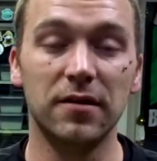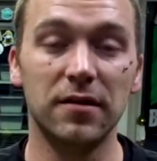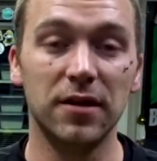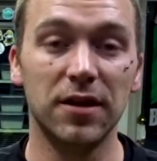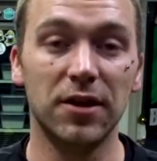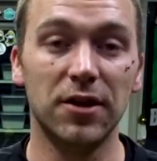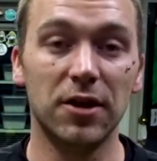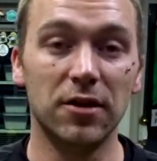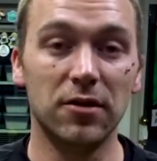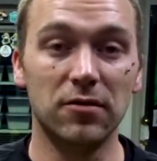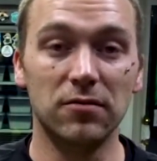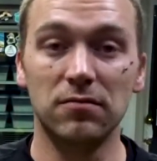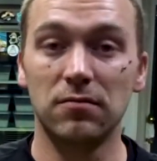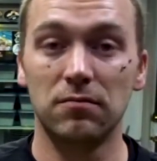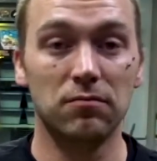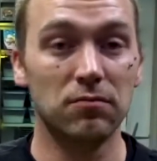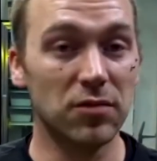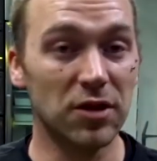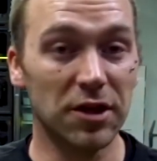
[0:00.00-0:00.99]
A
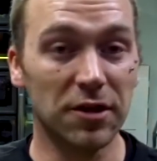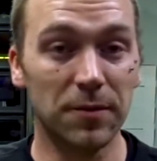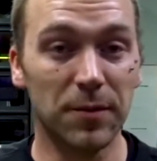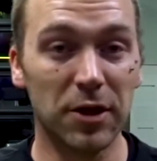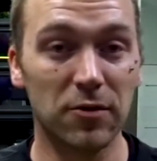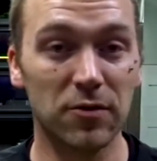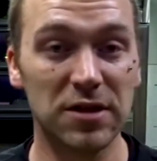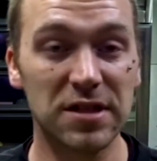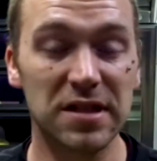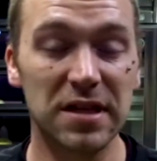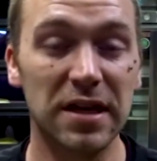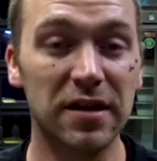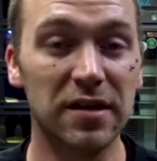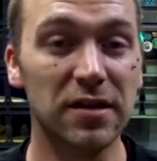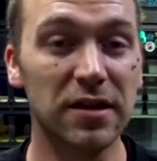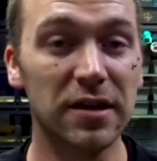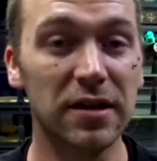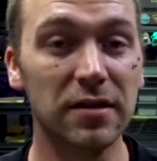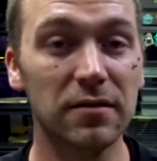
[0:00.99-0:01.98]
little bit of
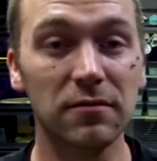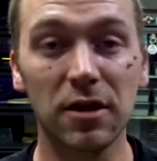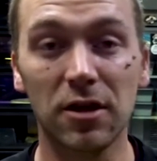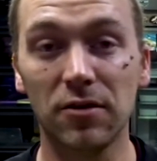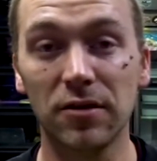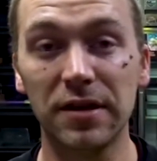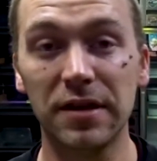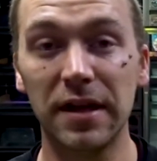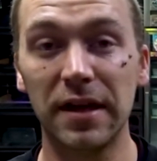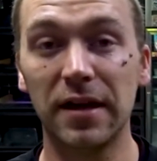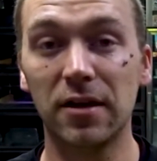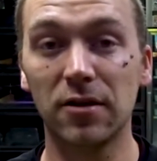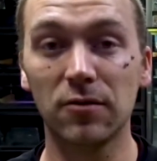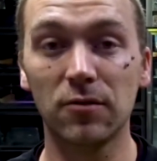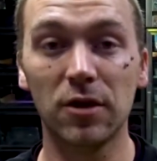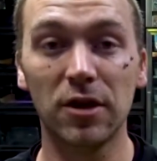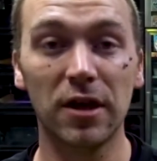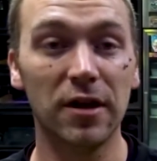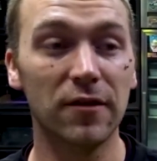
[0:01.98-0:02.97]
recycling going down,
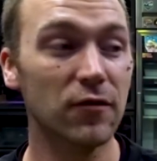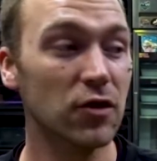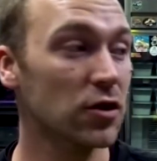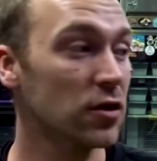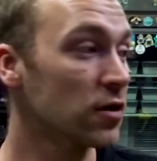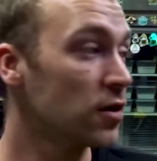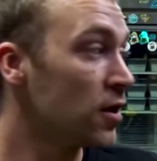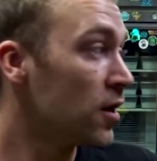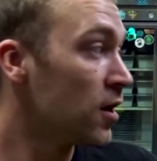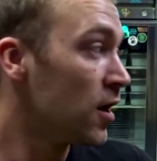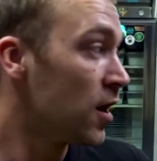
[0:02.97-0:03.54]
whatever.